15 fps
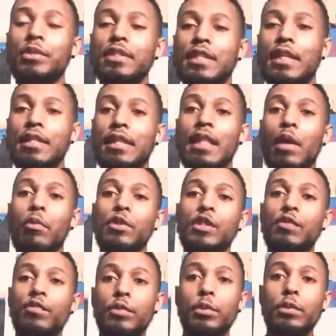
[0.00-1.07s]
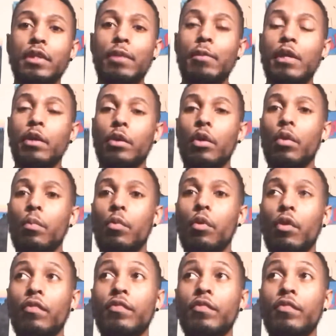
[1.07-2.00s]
saying that was fueling me to grow more,